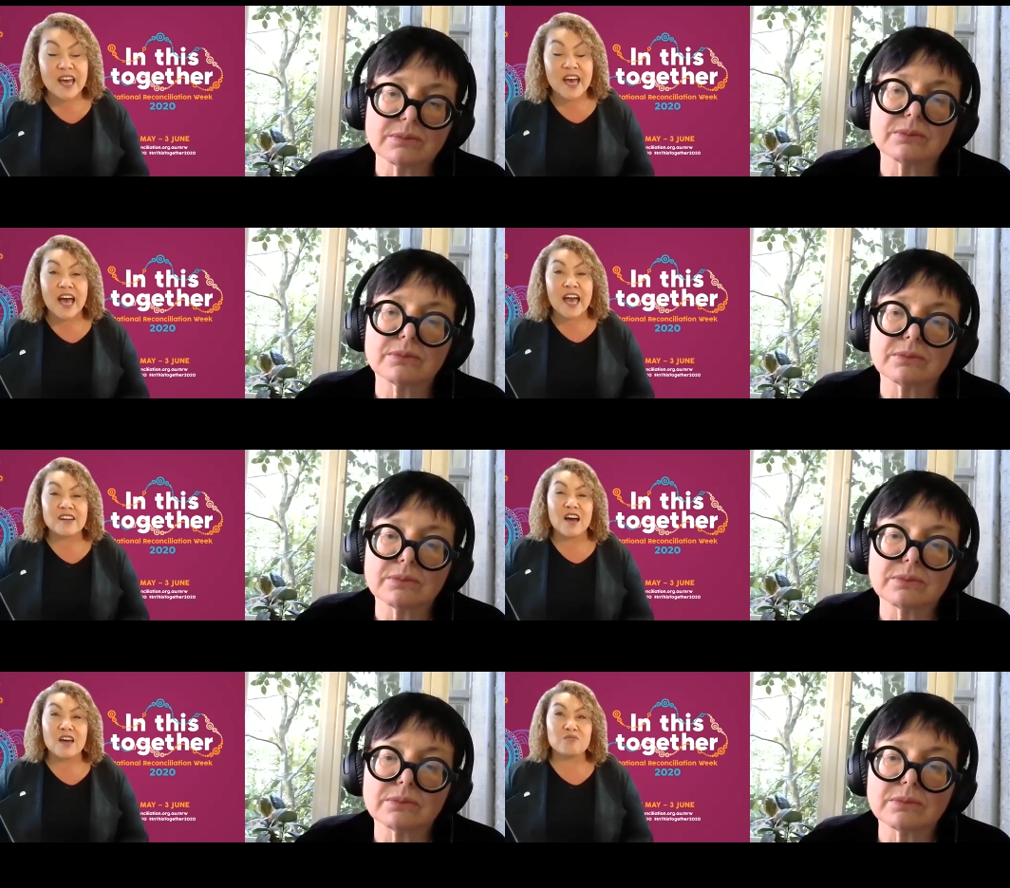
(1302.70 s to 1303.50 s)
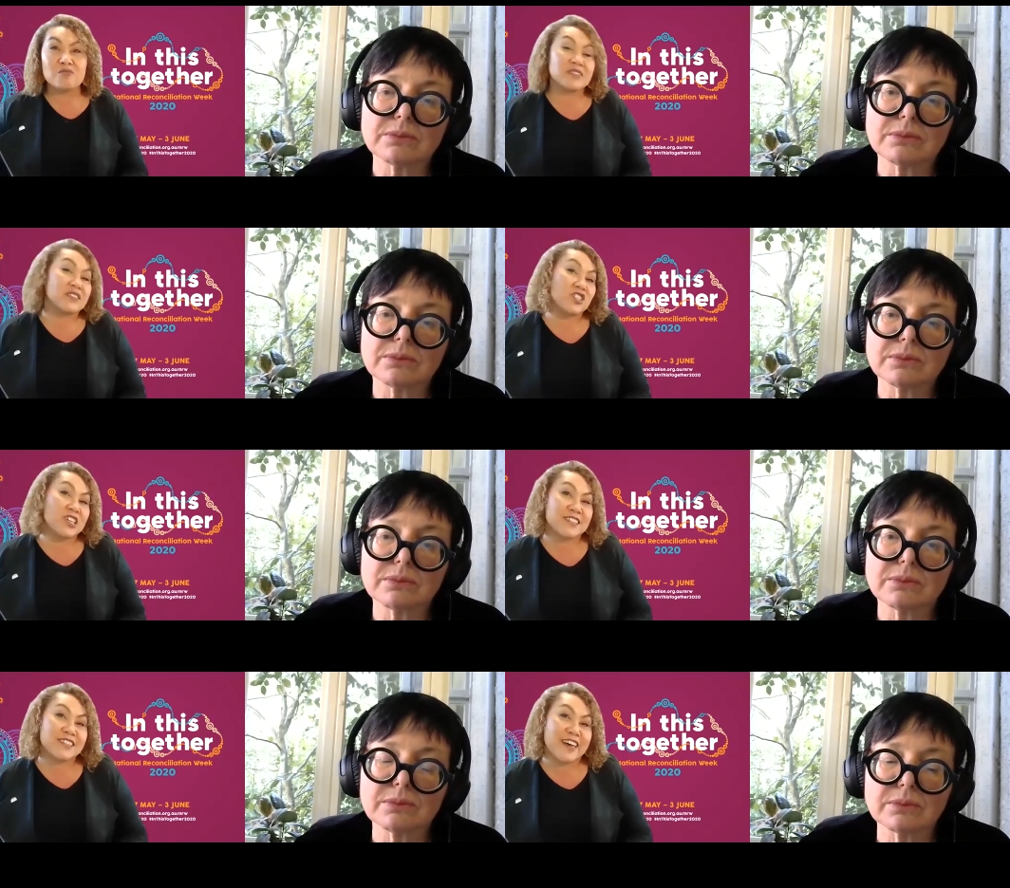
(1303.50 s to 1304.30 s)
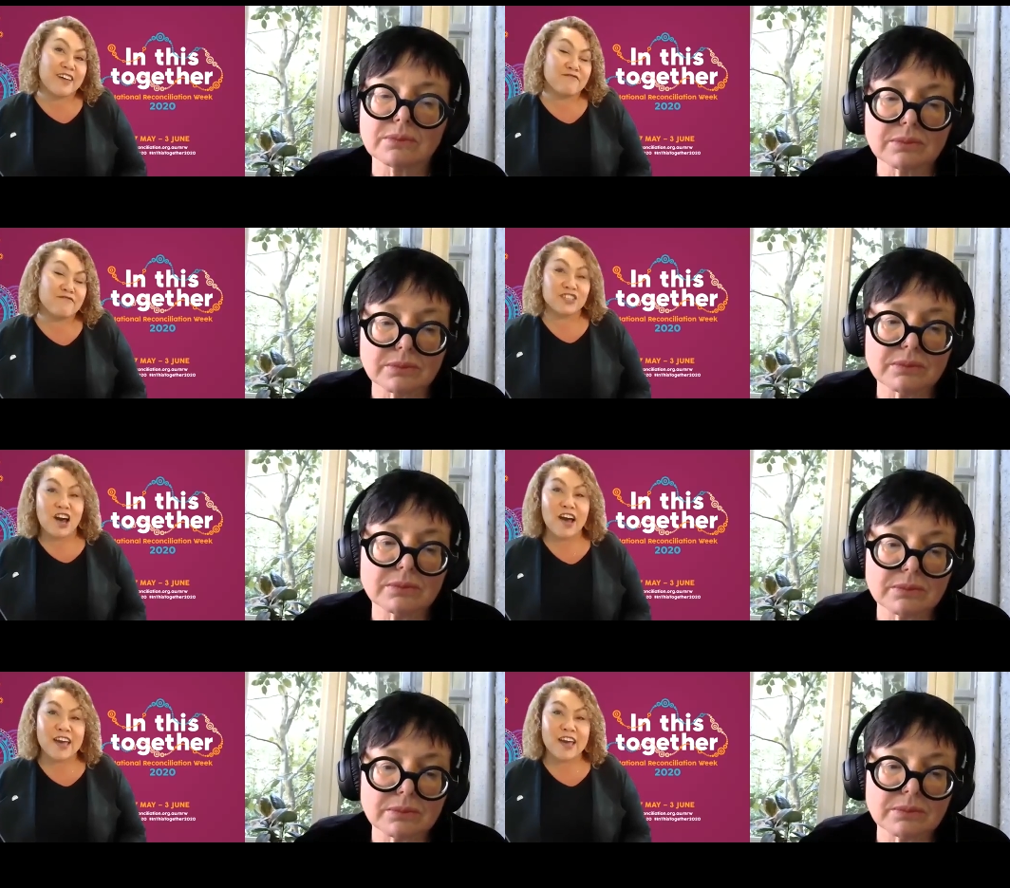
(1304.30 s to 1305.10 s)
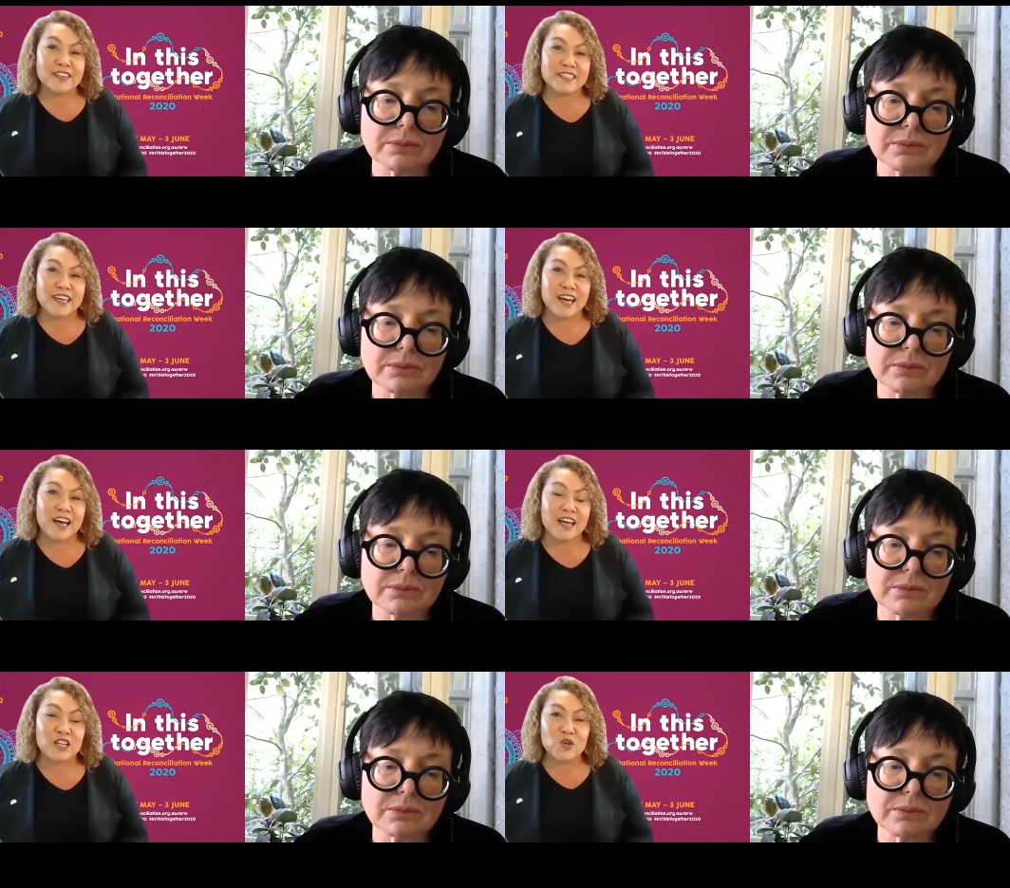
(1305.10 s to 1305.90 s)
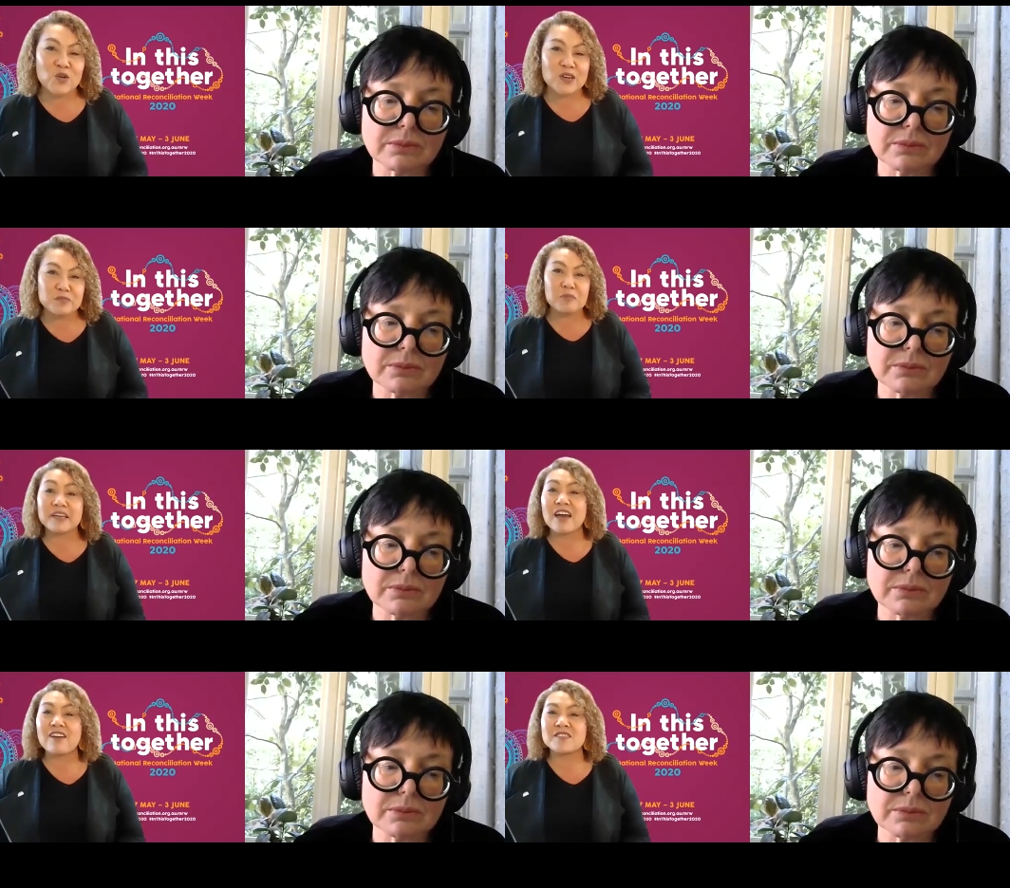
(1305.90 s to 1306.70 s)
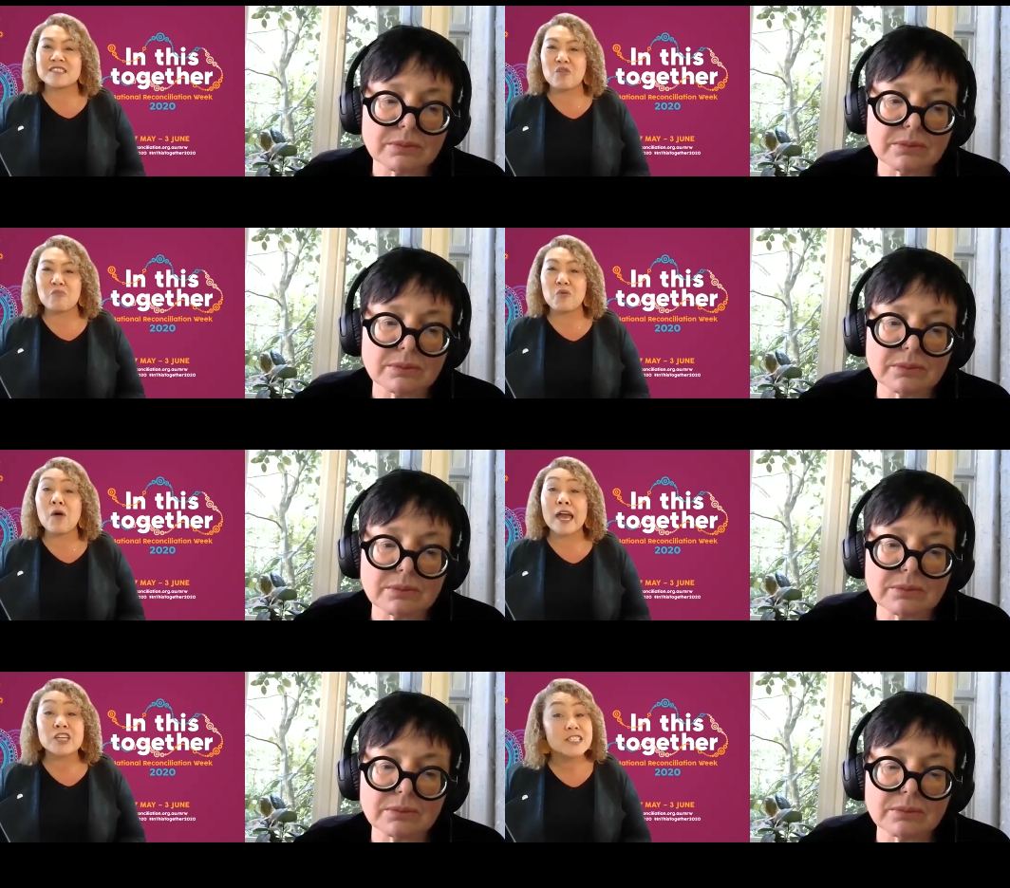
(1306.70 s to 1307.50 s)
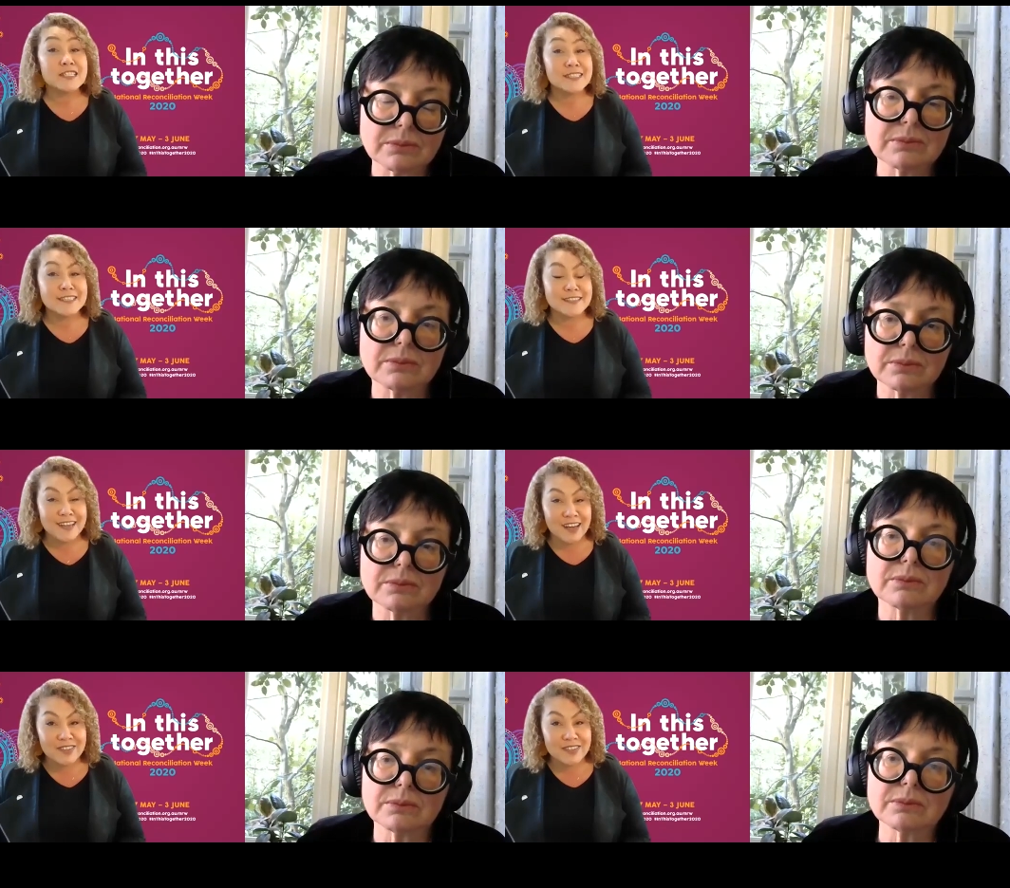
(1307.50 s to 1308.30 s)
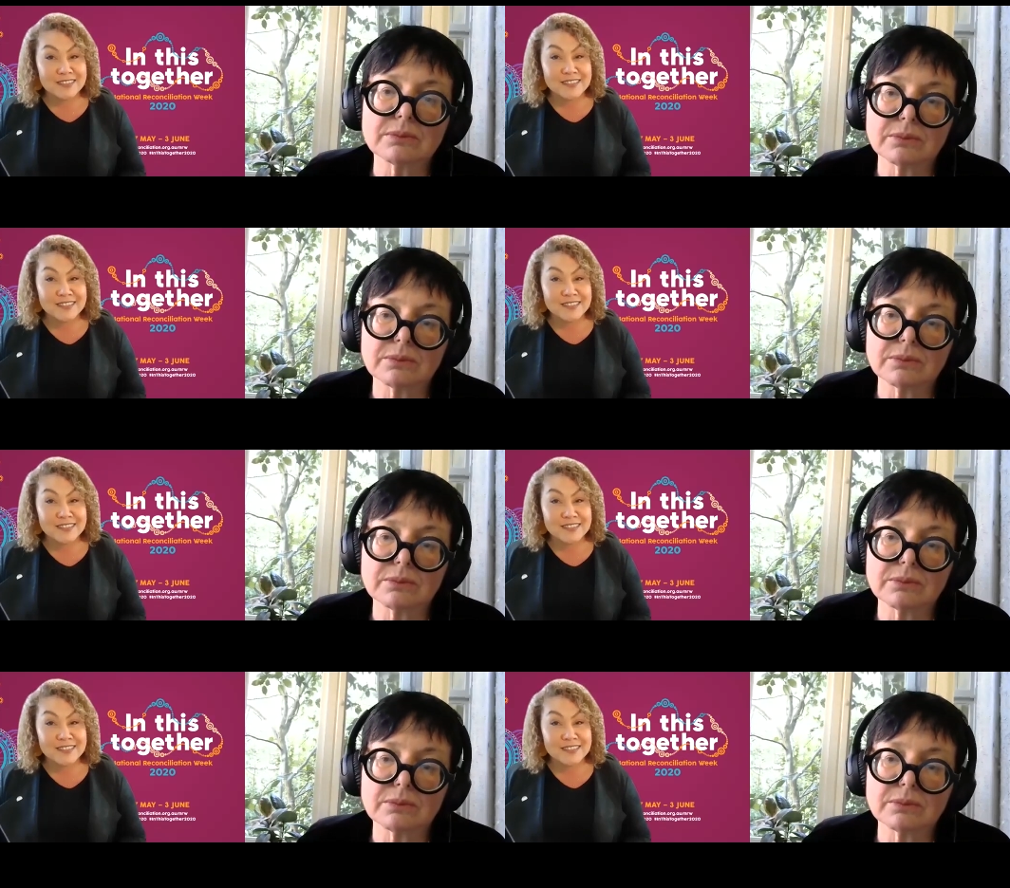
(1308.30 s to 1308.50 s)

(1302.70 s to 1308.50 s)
Speaker 1: and I would suggest that retired uh, lawyers probably have somewhat more agency than others.